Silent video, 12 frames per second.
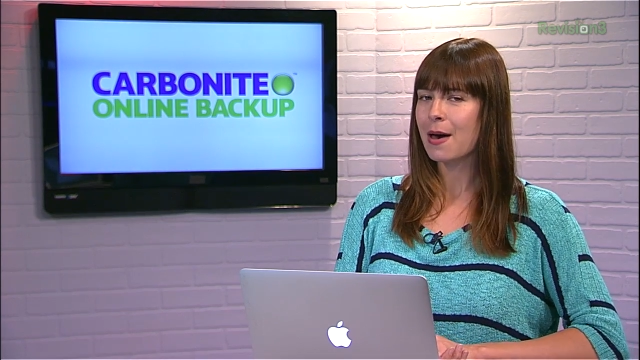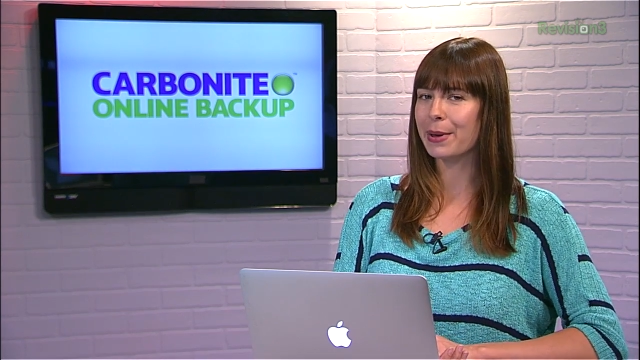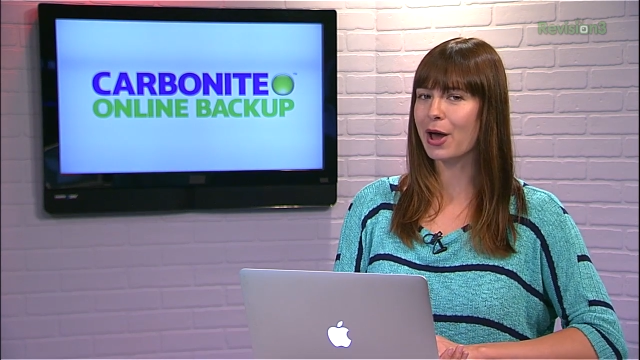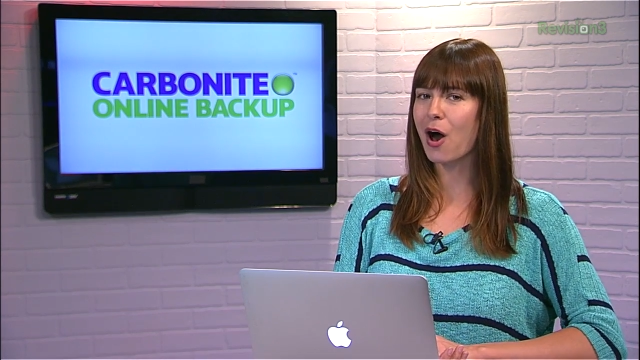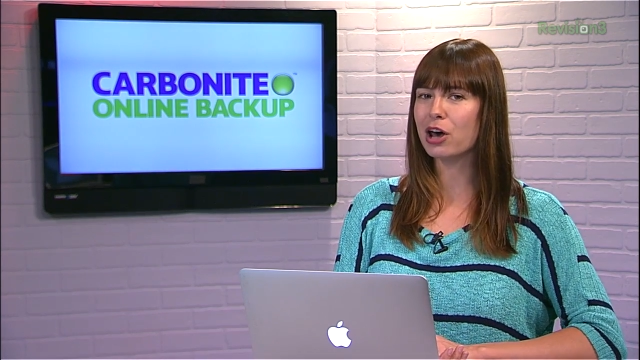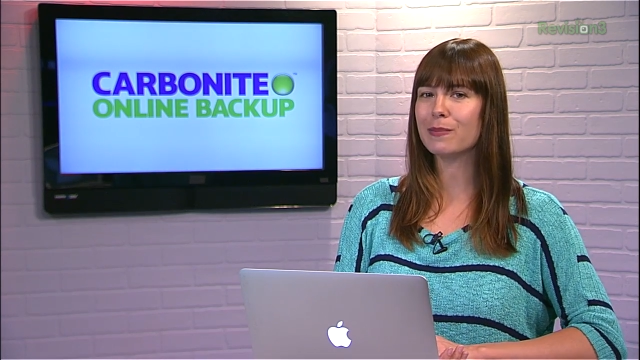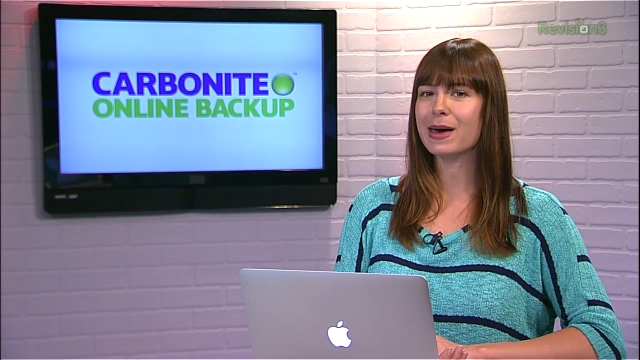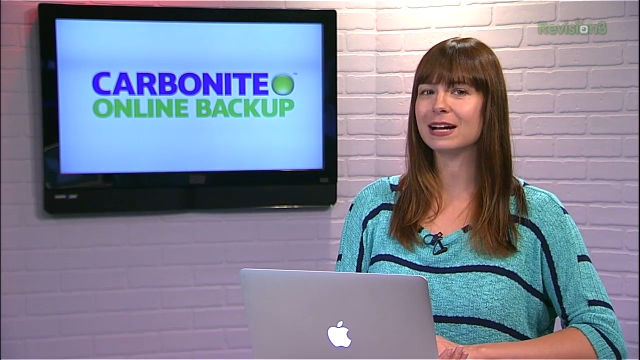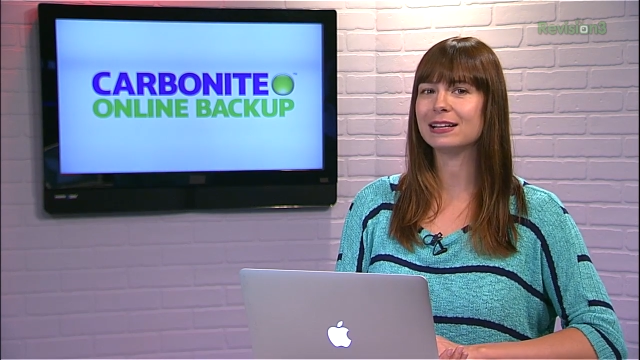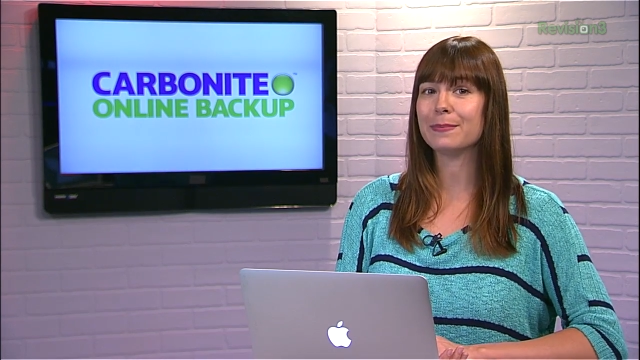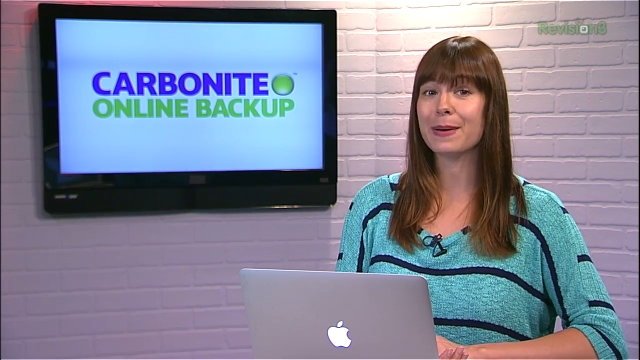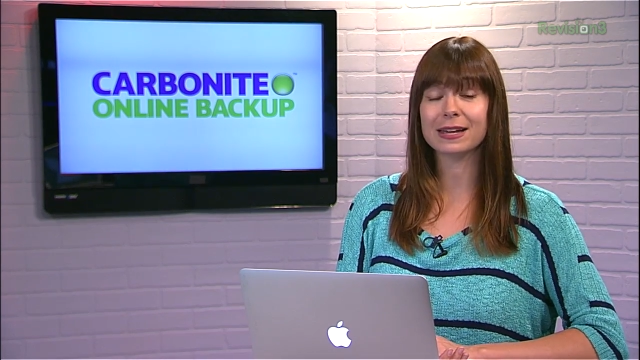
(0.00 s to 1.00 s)
by
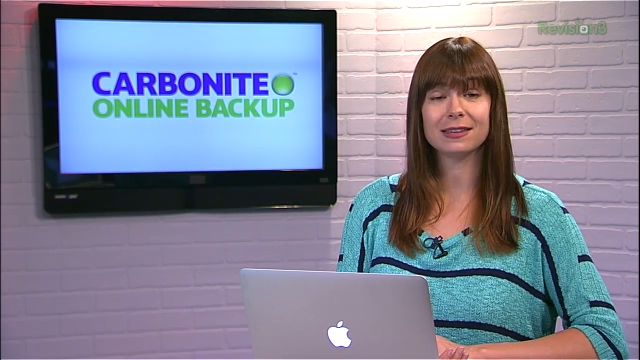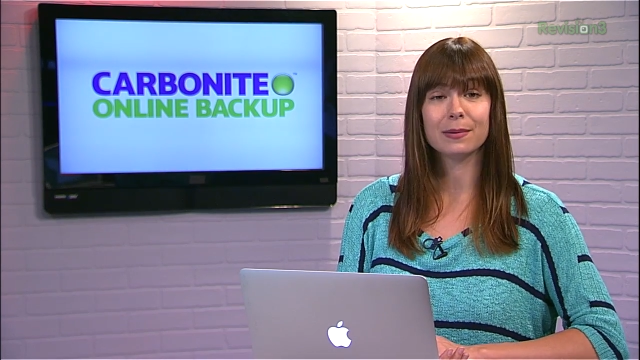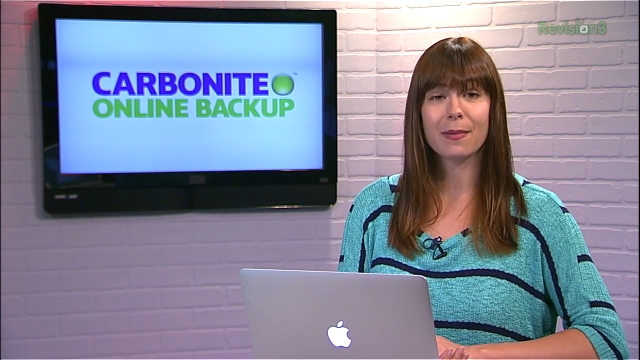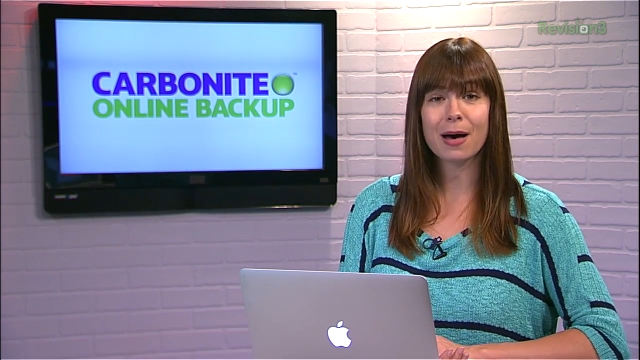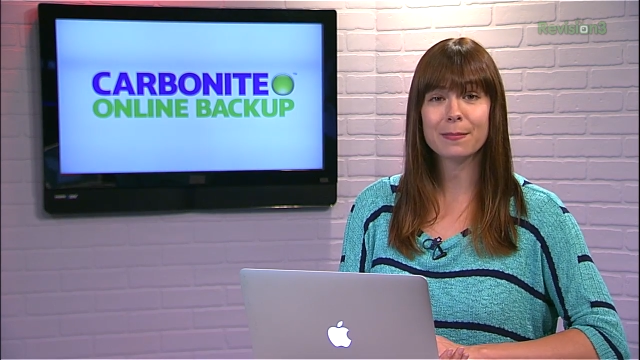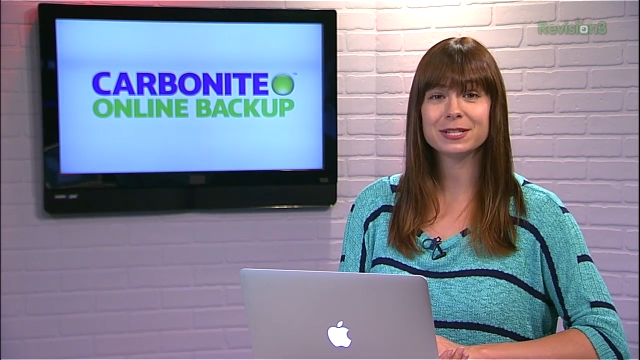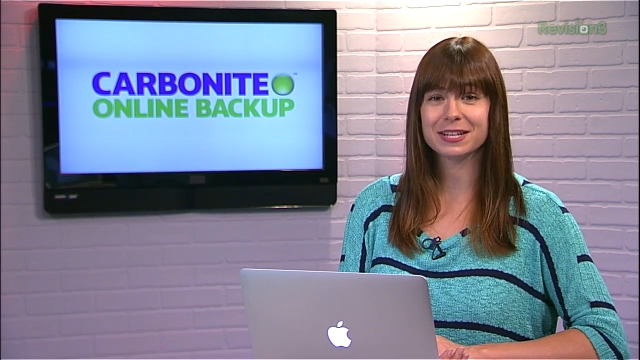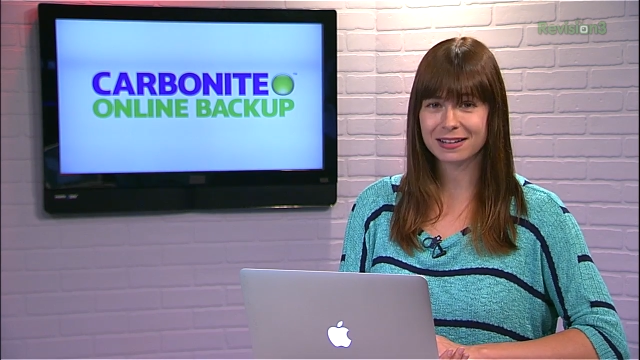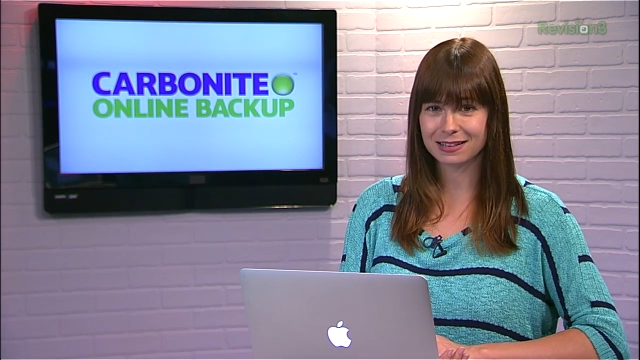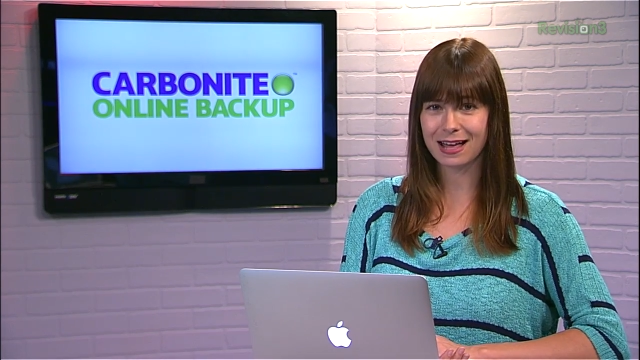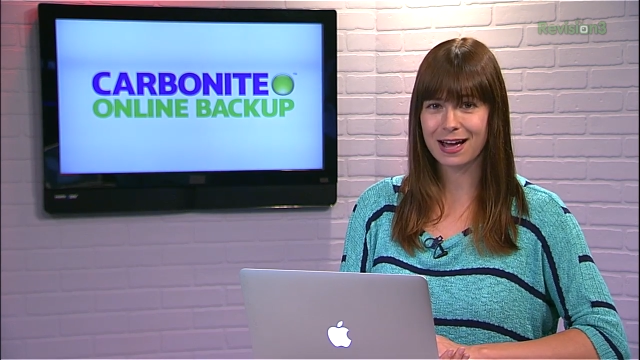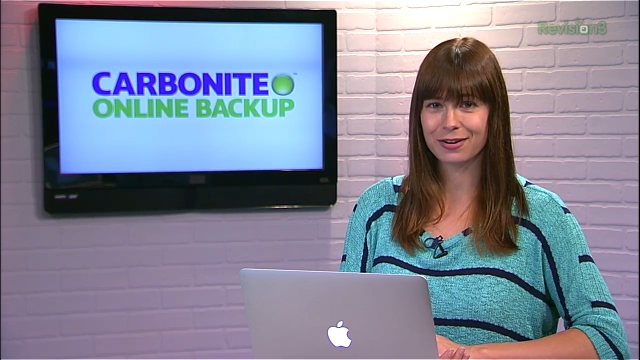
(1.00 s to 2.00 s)
automatically backing them up to the
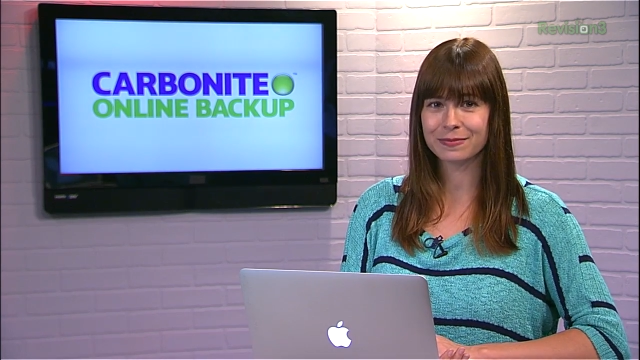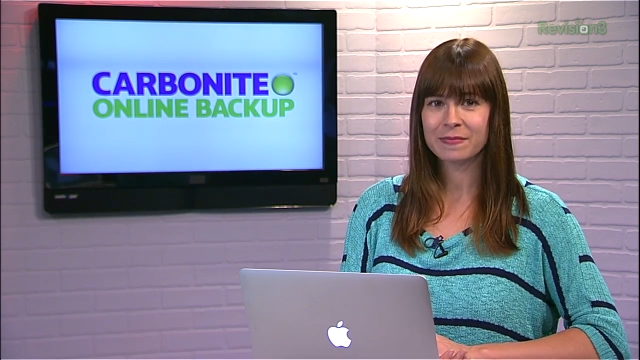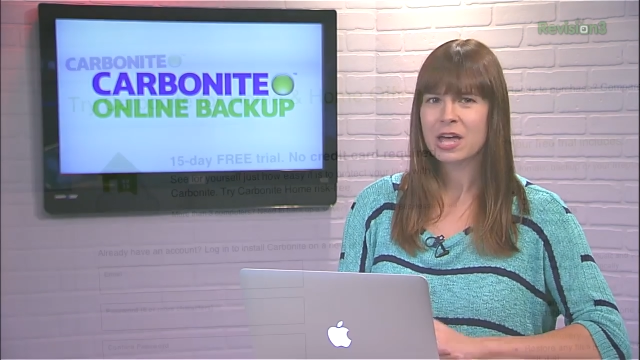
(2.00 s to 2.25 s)
cloud.